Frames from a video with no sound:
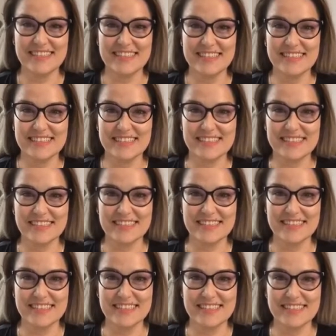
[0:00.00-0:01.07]

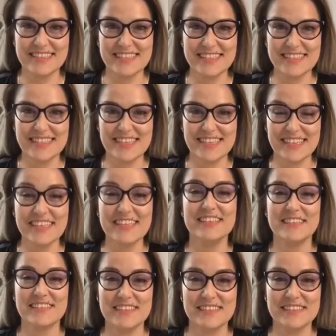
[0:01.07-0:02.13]

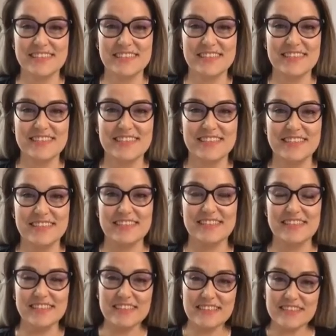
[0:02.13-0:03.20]

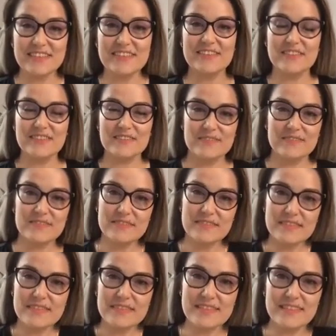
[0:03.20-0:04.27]

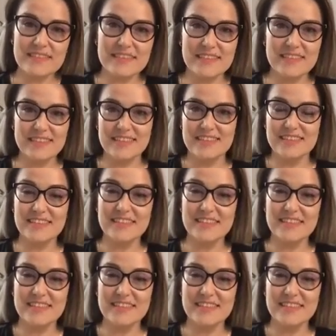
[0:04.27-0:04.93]
(silent)